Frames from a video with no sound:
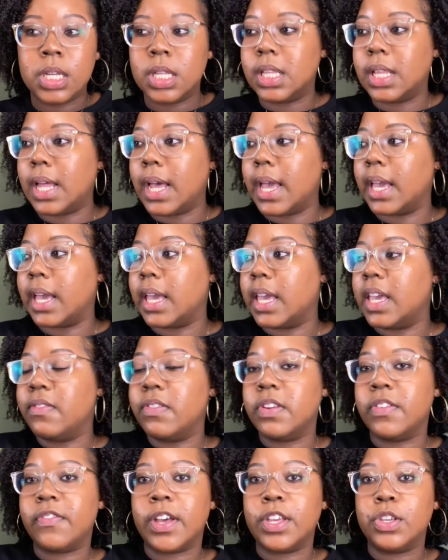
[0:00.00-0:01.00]
Like
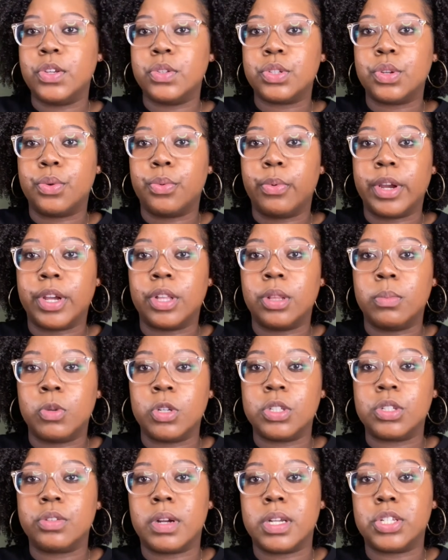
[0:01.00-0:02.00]
even if I used a regular
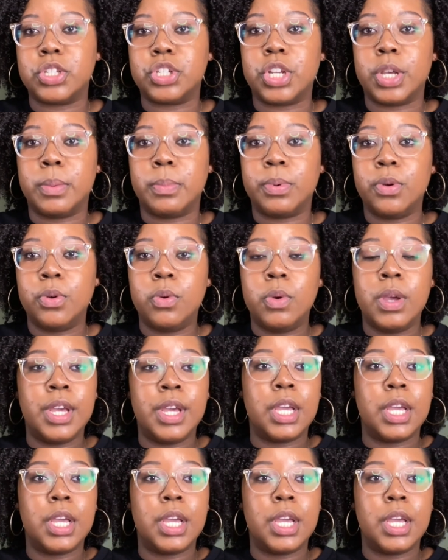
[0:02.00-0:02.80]
moisturizing shampoo,